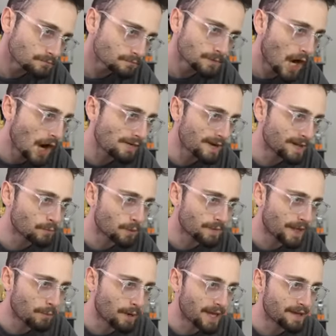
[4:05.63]
all right, well,
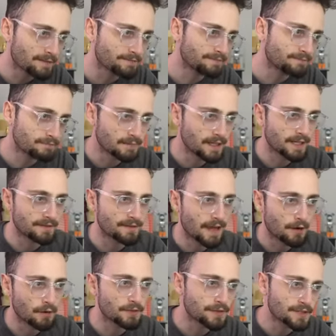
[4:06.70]
now I have an
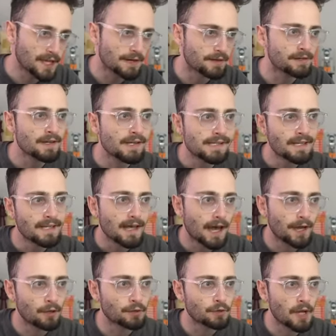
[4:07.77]
attack on the center.
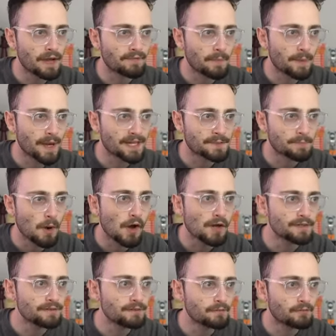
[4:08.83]
I also have a passed
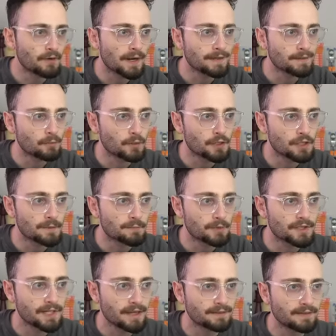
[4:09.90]
pawn, right, which is
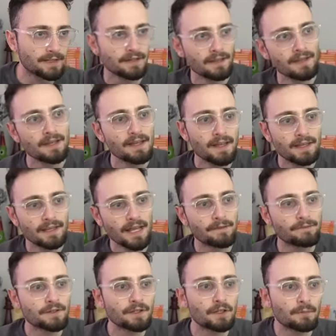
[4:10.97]
protected.
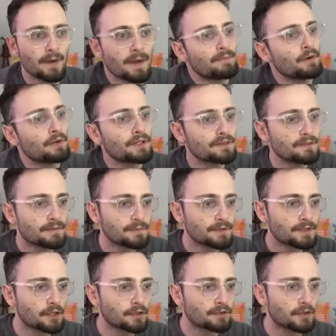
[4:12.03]
Life is good. My opponent
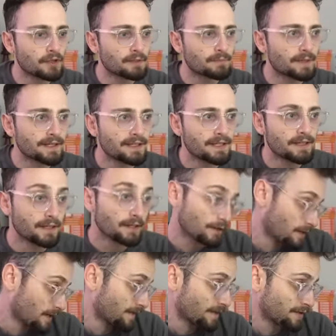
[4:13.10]
took and played king here.
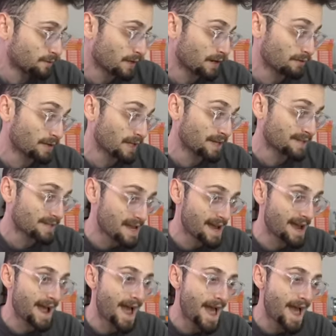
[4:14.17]
And that's when I realized, I'm